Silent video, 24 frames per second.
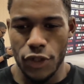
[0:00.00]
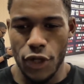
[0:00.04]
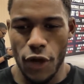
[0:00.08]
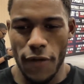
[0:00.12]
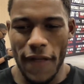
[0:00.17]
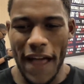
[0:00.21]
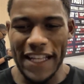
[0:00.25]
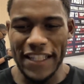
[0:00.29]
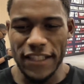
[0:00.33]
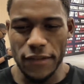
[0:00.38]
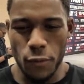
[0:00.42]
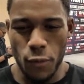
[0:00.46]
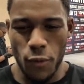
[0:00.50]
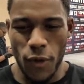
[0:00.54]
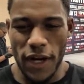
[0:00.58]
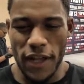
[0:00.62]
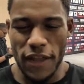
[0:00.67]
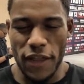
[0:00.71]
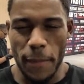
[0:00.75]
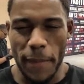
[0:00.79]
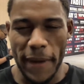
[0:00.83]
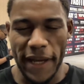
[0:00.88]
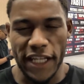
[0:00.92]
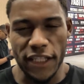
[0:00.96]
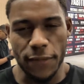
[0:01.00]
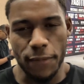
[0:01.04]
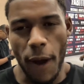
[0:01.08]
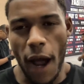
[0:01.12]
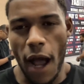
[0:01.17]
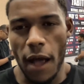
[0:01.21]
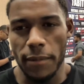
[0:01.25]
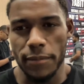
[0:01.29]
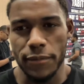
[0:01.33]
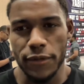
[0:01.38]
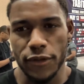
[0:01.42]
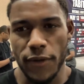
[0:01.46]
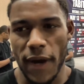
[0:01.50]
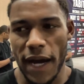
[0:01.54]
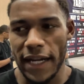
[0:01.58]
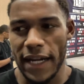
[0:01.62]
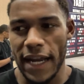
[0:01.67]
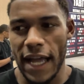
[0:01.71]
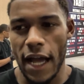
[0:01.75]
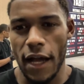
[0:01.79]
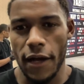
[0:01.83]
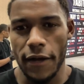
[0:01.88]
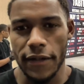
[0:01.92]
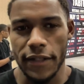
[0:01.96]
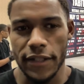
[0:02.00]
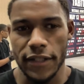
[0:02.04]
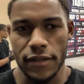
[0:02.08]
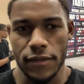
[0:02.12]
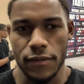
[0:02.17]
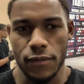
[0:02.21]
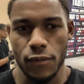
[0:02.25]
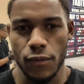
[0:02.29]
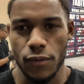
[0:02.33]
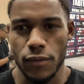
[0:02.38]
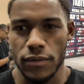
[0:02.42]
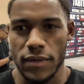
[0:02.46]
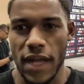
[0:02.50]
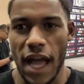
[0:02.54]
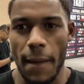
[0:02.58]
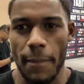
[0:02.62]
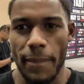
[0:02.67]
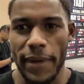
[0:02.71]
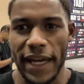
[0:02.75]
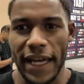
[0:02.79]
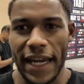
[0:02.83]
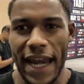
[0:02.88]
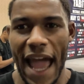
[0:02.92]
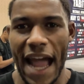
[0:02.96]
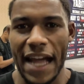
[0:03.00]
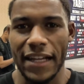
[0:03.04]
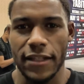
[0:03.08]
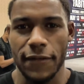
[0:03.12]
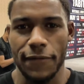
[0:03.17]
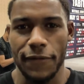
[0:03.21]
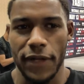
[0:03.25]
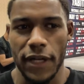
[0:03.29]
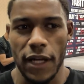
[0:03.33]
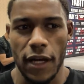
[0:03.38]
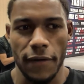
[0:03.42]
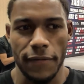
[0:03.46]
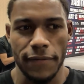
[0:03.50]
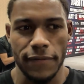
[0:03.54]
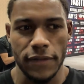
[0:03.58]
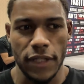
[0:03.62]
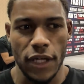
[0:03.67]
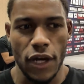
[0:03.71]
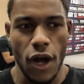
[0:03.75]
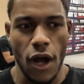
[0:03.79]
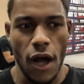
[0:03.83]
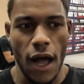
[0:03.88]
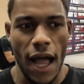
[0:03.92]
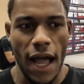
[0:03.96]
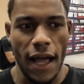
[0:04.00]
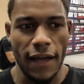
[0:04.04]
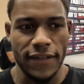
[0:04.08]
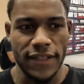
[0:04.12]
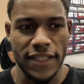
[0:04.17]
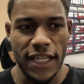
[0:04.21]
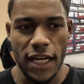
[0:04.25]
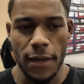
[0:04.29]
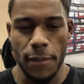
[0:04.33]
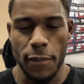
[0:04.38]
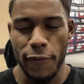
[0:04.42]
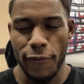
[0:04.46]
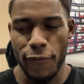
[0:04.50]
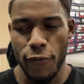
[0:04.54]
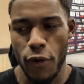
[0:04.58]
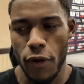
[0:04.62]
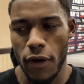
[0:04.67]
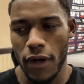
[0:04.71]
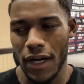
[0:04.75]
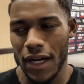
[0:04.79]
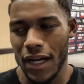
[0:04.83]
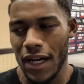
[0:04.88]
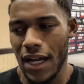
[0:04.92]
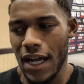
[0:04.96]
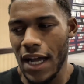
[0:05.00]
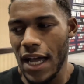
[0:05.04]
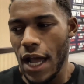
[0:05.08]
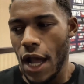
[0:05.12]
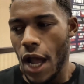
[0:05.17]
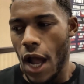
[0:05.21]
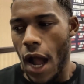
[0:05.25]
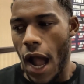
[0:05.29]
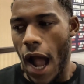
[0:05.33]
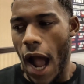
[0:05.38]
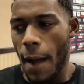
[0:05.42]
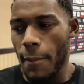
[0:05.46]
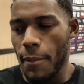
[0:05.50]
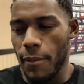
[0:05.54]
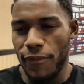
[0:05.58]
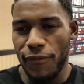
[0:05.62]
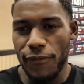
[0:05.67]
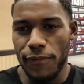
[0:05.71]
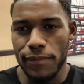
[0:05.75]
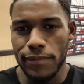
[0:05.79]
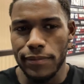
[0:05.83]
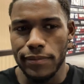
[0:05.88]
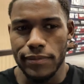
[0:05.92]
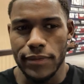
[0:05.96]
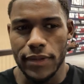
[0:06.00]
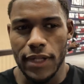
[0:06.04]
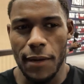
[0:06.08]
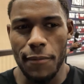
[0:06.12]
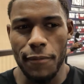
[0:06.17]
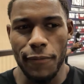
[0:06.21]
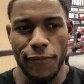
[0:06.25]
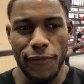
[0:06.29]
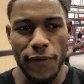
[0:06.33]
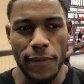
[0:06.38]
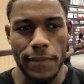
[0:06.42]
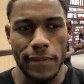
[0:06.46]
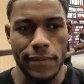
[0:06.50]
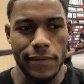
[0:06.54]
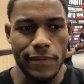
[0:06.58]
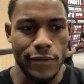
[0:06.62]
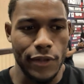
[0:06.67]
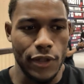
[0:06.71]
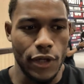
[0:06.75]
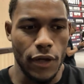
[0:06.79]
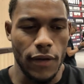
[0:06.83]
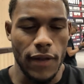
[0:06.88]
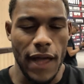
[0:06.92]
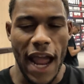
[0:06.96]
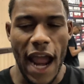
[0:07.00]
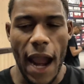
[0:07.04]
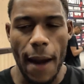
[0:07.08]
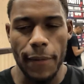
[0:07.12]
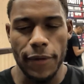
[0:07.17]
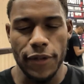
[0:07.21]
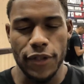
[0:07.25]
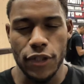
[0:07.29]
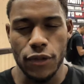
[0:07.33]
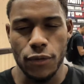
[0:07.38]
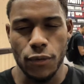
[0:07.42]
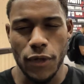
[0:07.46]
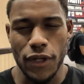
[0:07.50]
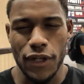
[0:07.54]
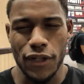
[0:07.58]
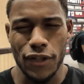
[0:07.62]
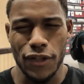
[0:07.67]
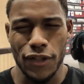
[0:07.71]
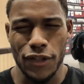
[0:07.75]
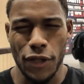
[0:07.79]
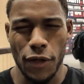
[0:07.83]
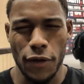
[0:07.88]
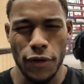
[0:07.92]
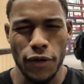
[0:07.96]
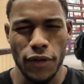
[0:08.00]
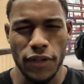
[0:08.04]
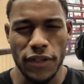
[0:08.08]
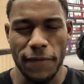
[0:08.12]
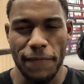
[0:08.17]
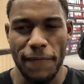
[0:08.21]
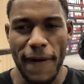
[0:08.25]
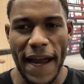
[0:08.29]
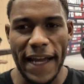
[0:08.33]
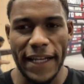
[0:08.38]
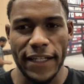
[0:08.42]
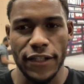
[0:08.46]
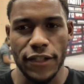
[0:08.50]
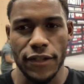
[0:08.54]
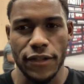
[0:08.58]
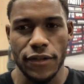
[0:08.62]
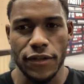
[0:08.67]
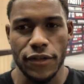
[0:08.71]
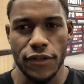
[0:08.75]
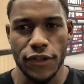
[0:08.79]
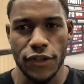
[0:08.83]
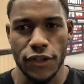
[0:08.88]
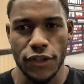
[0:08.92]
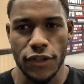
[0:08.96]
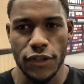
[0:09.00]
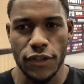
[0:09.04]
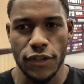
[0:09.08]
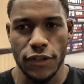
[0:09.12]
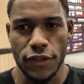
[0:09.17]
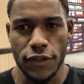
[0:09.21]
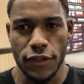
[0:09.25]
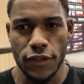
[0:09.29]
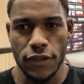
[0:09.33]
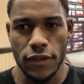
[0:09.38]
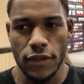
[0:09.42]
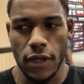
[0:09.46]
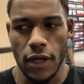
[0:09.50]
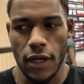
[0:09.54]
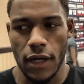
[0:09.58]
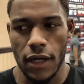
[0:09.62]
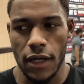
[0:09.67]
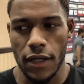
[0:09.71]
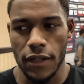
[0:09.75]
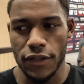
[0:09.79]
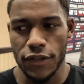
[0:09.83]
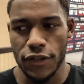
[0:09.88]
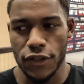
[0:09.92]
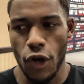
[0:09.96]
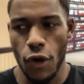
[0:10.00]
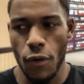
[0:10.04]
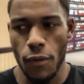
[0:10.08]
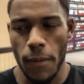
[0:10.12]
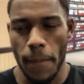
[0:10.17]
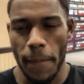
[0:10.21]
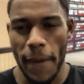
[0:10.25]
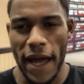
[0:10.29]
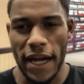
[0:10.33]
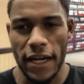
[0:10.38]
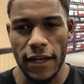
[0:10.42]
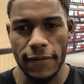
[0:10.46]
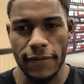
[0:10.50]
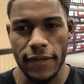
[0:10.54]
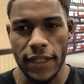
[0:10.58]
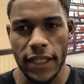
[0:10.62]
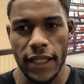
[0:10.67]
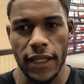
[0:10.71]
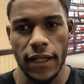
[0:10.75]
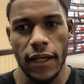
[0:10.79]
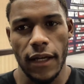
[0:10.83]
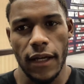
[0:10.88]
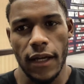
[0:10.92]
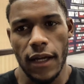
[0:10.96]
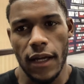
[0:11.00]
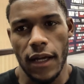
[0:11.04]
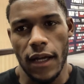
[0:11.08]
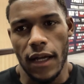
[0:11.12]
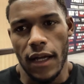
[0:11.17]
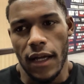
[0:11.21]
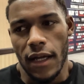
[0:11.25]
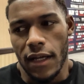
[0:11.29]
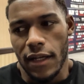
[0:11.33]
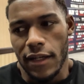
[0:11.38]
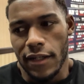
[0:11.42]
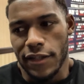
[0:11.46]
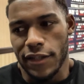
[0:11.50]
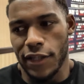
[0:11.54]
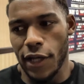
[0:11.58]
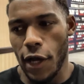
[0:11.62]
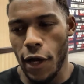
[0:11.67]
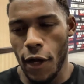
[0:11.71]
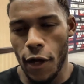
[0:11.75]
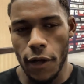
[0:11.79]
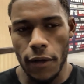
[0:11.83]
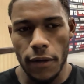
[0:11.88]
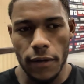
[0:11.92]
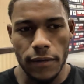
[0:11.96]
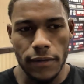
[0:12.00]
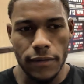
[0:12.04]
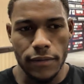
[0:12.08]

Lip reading: that's one of the biggest problems right now is not being active enough. I said it before, I'm coming from, the amateurs. We're so used to fighting so repetitively. So,